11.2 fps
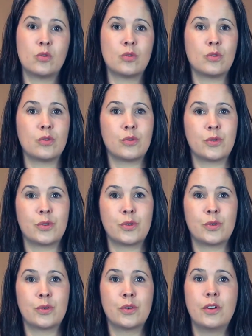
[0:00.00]

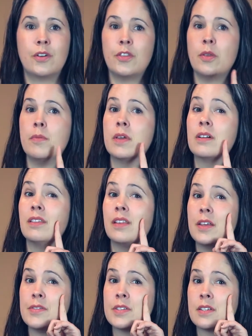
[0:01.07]
The middle
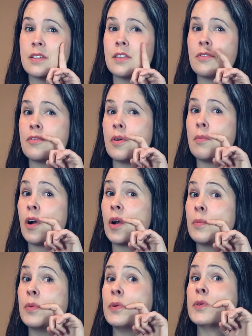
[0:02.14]
lifts, the front
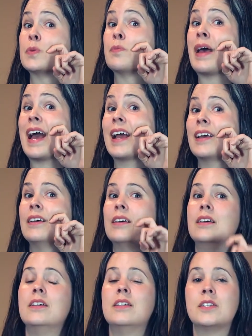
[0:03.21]
part pulls back,
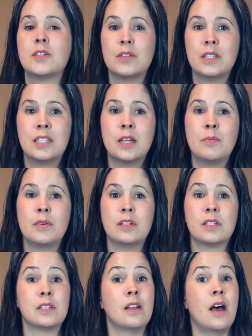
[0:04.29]
so the tip
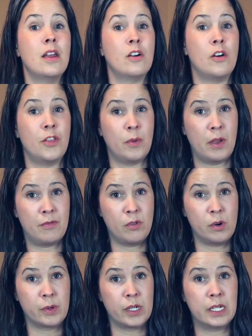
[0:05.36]
is not all the way
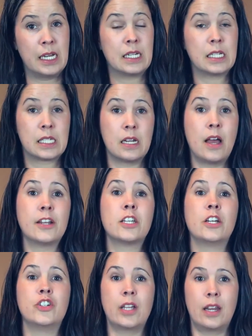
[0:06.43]
forward and is not
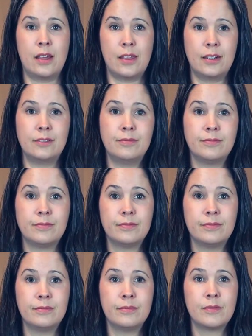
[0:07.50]
touching anything.
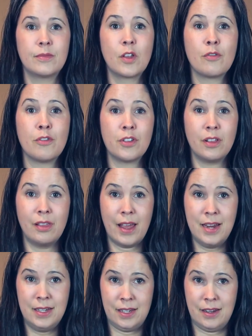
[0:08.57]
For the
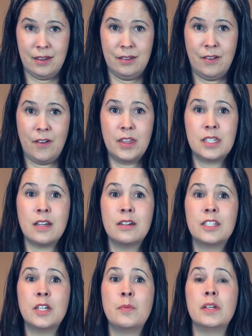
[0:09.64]
light L, the tongue
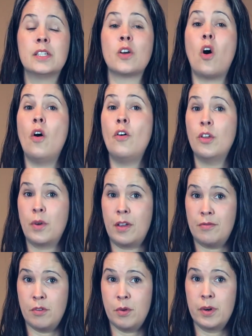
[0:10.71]
tip is all the way
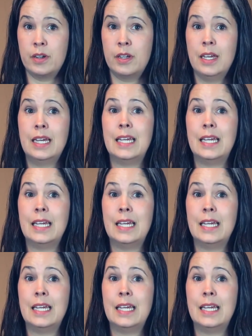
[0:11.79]
forward.